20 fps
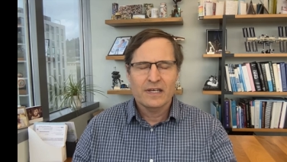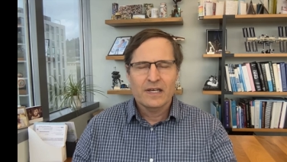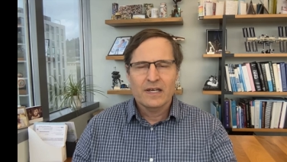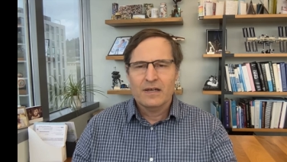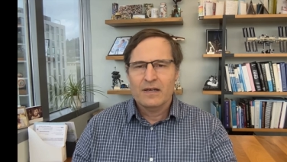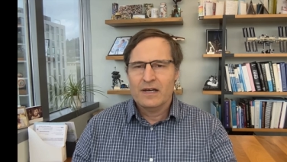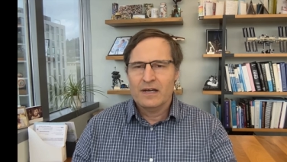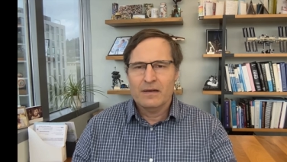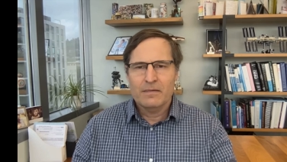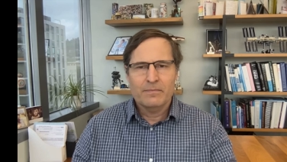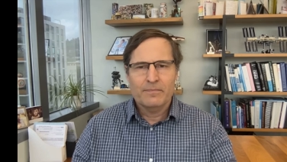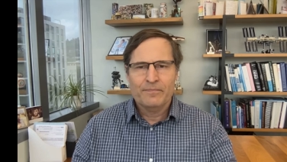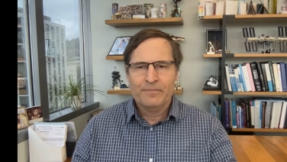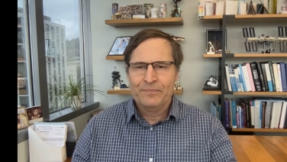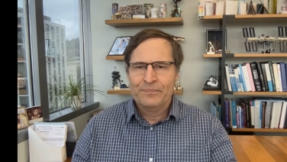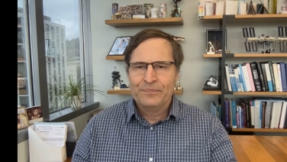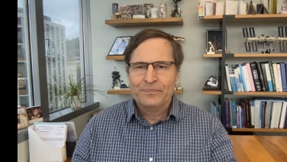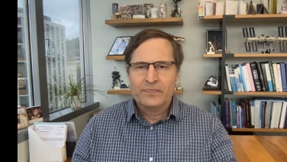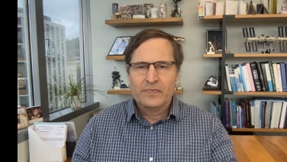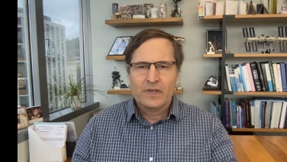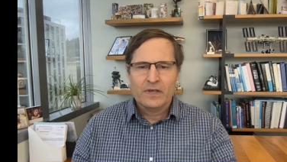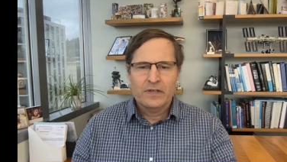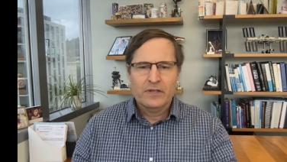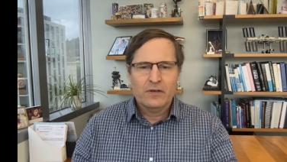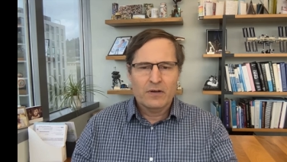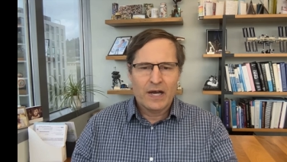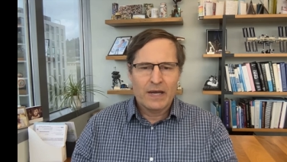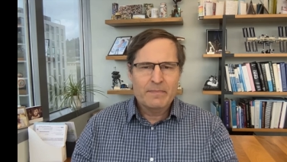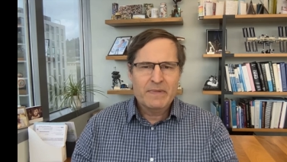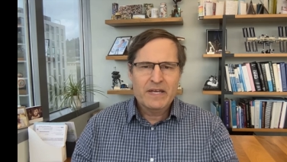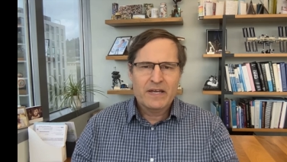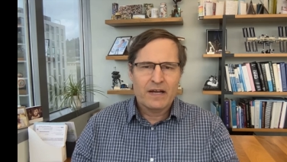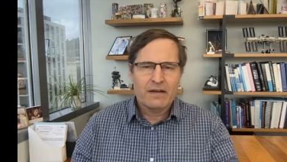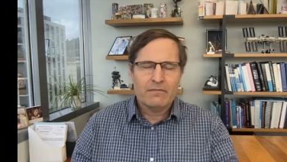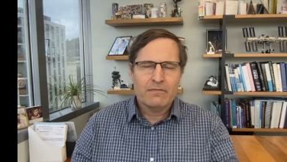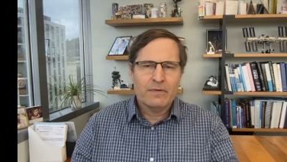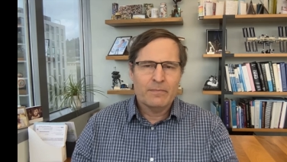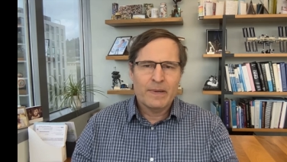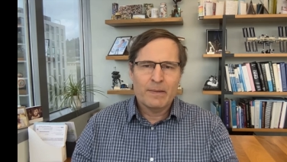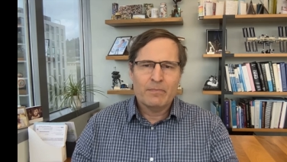I may not
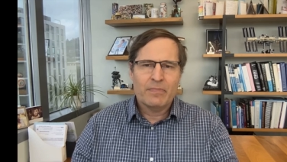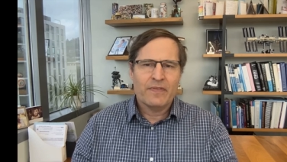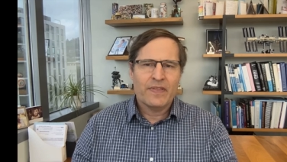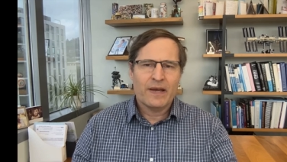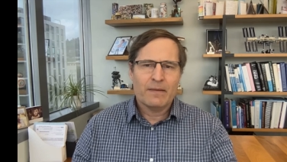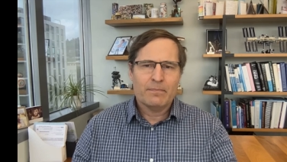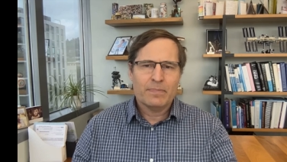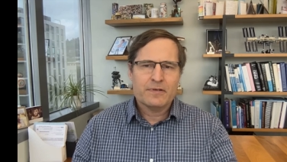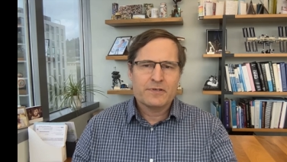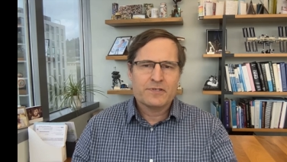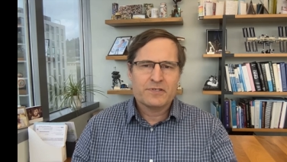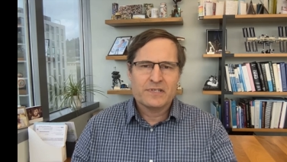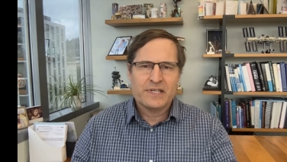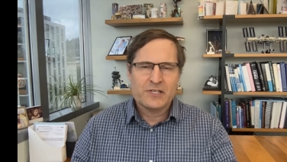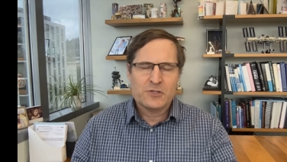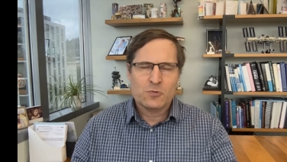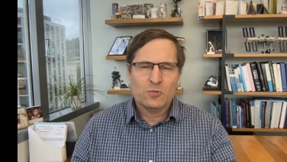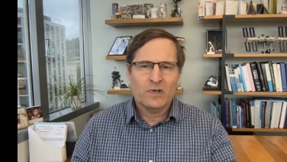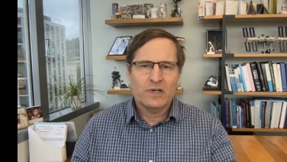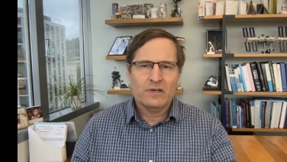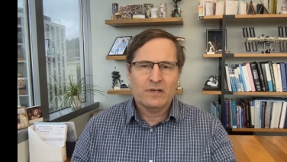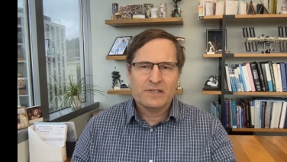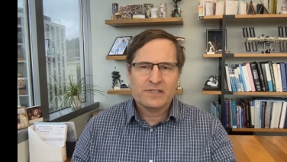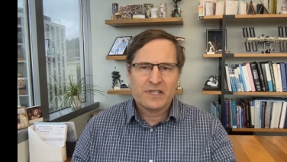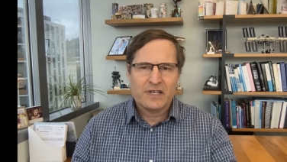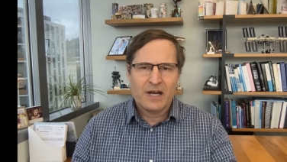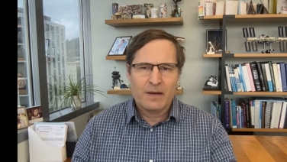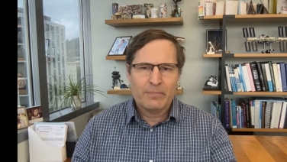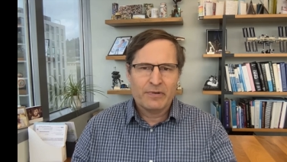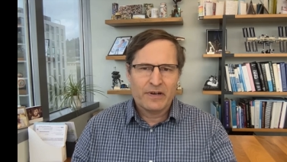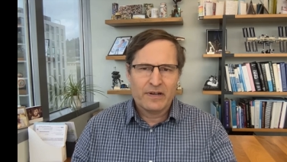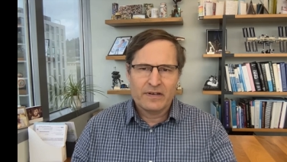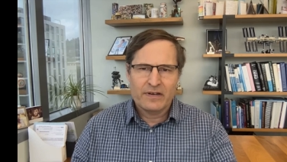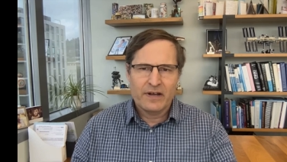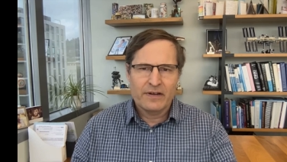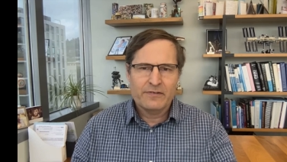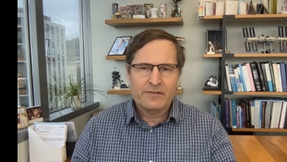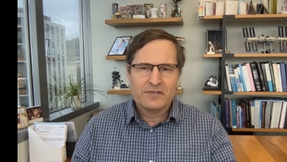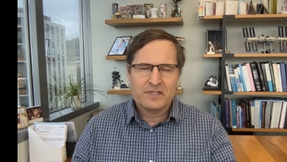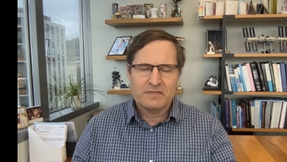remember that person as well because I operate on
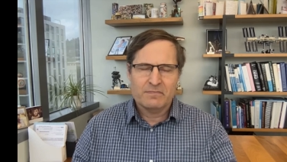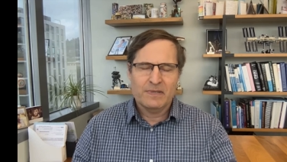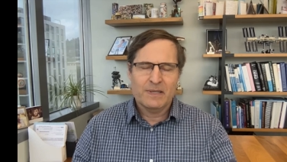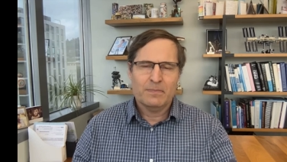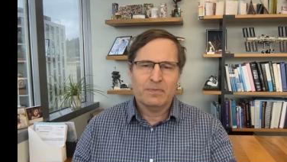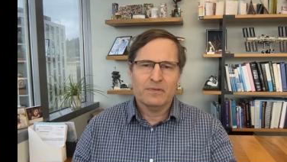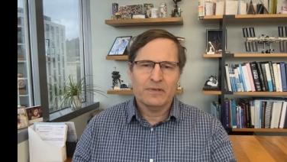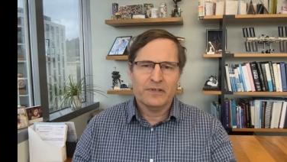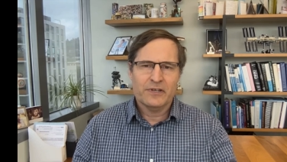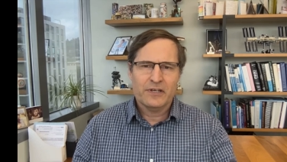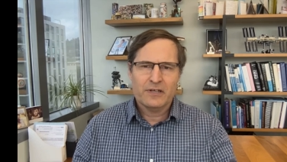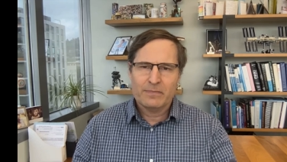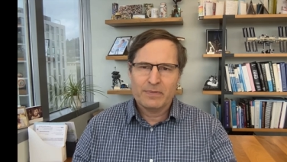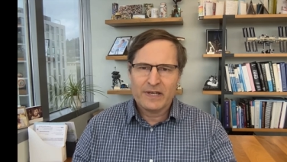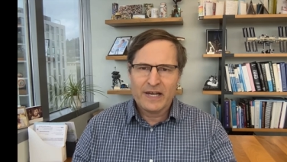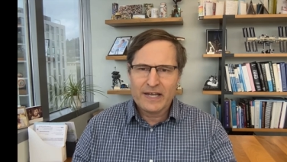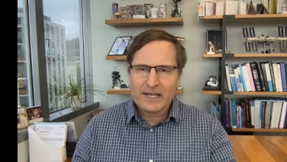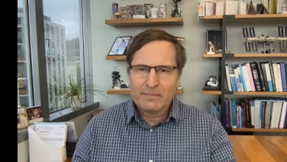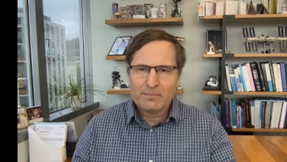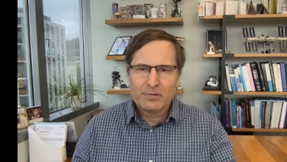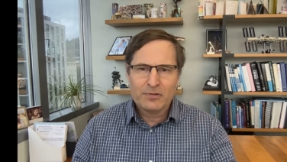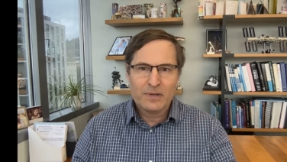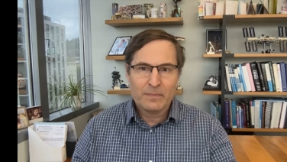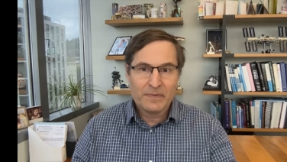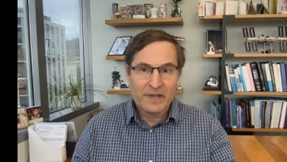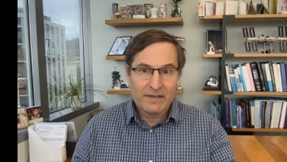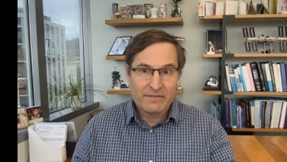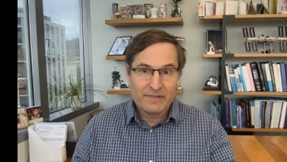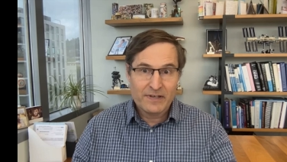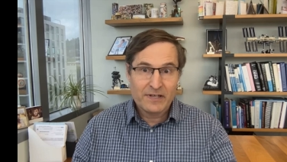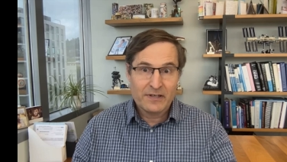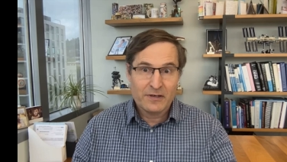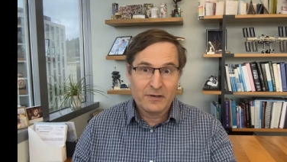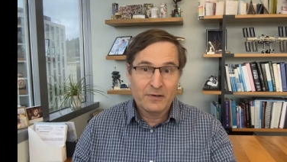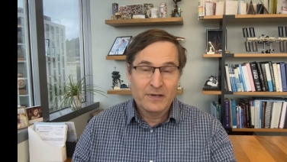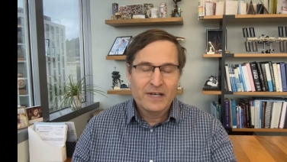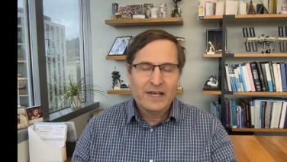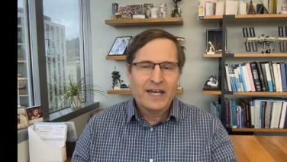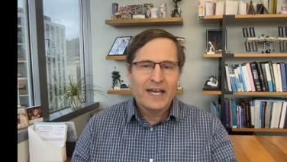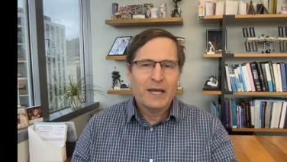hundreds of people a year, but I can pull up that video
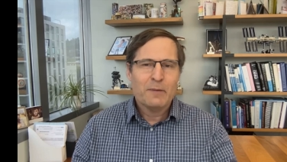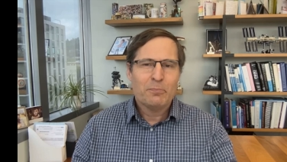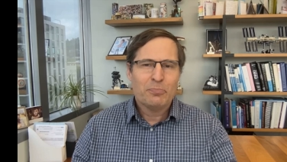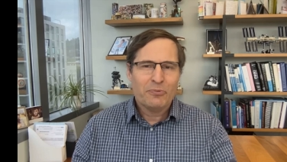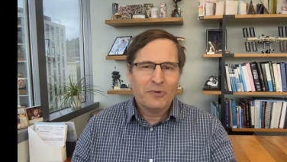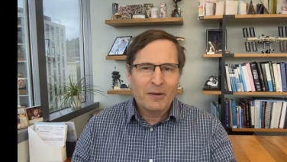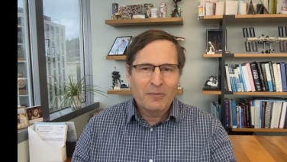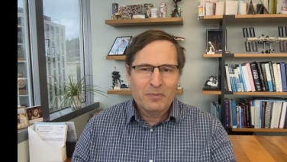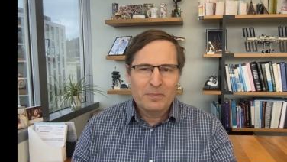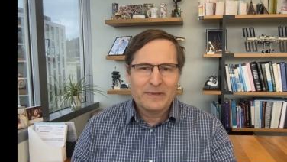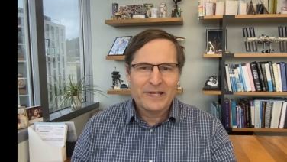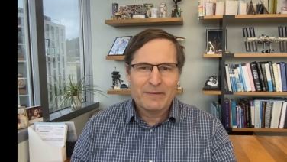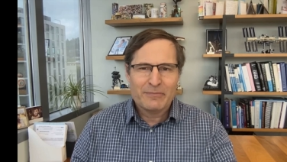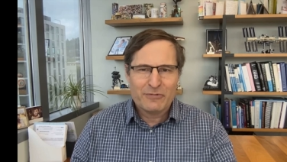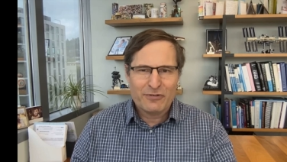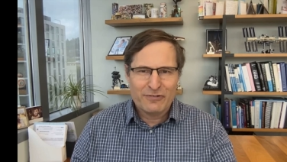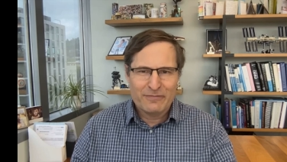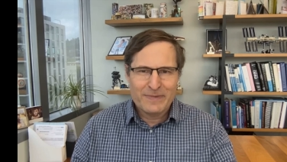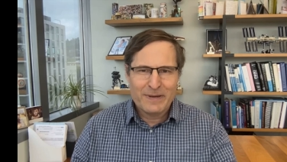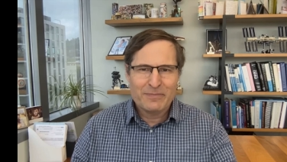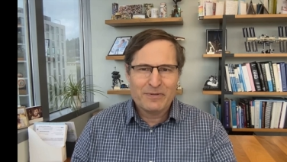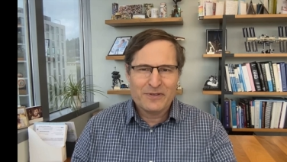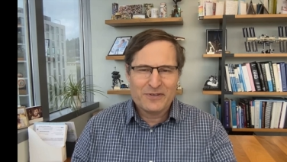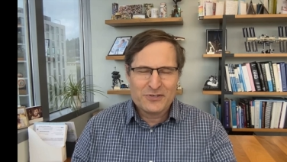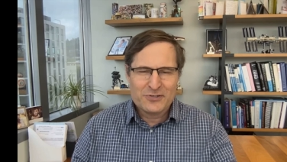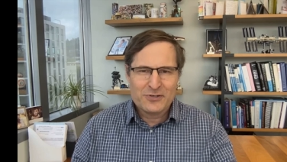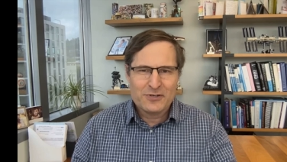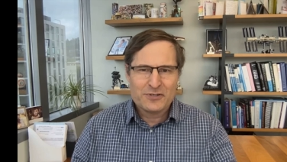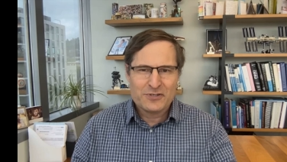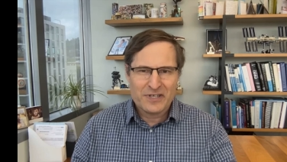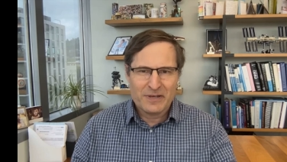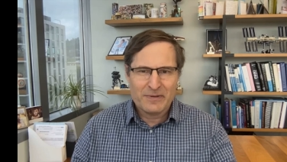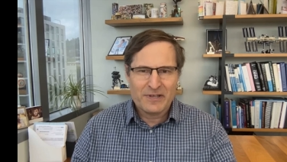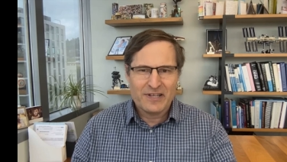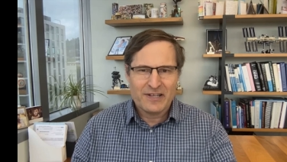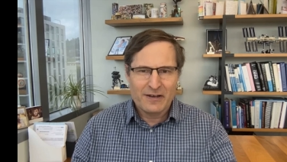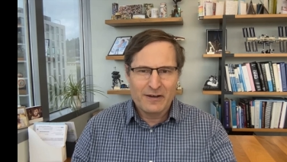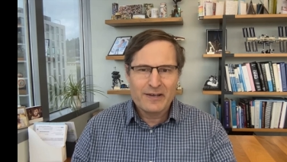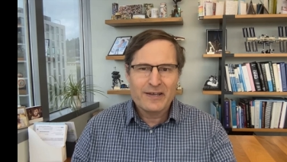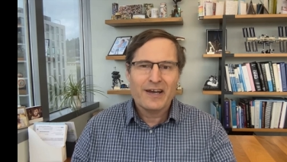and probably I'm gonna remember the surgery. I'll be like,
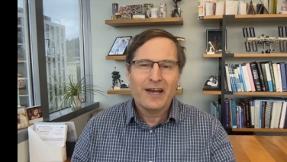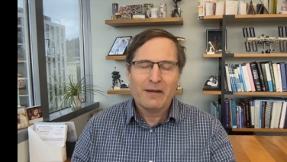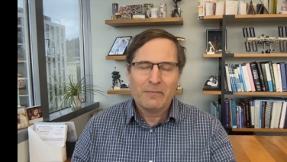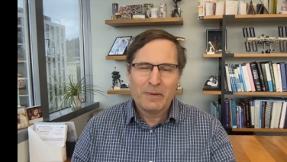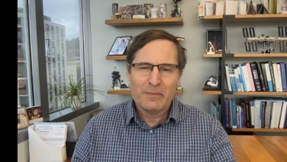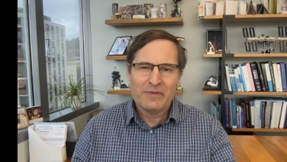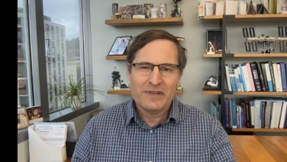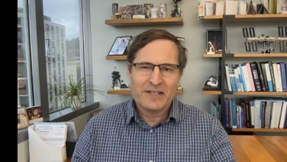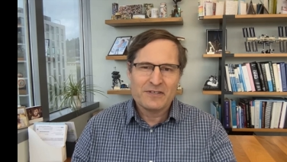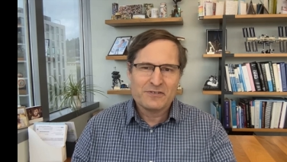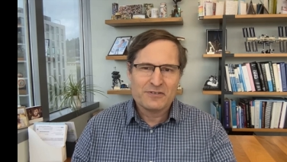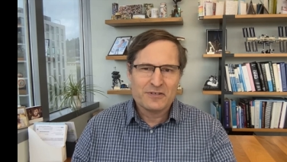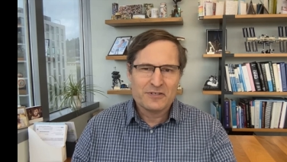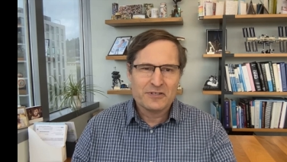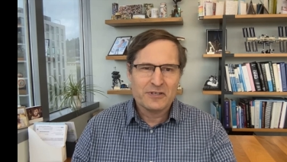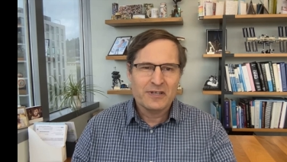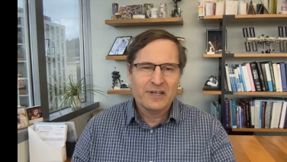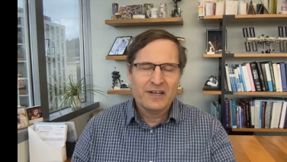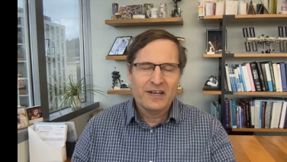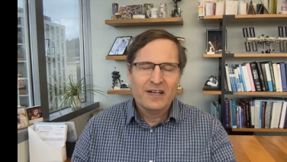oh yeah, I remember that surgery.